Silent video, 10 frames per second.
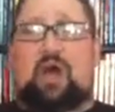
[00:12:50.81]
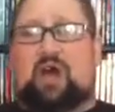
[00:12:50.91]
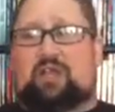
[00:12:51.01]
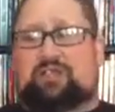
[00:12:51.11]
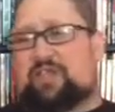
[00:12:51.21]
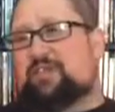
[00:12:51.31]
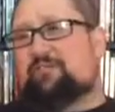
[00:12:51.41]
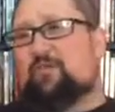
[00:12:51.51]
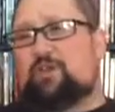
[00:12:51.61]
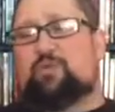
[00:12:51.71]
Because like
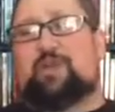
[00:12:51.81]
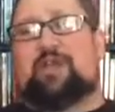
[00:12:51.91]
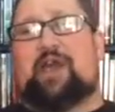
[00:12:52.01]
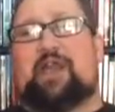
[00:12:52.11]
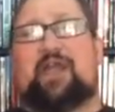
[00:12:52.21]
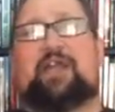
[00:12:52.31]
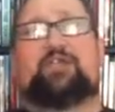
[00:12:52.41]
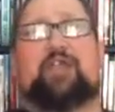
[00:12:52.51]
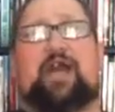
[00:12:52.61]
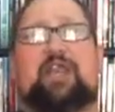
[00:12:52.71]
the first one I
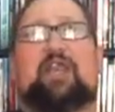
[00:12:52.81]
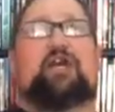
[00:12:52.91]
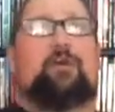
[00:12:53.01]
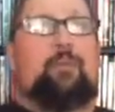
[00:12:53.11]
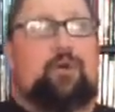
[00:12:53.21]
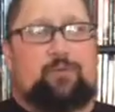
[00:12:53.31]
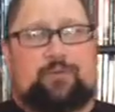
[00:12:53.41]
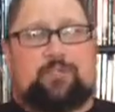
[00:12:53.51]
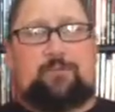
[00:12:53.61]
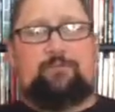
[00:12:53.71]
actually got
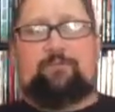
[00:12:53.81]
Knucklebones.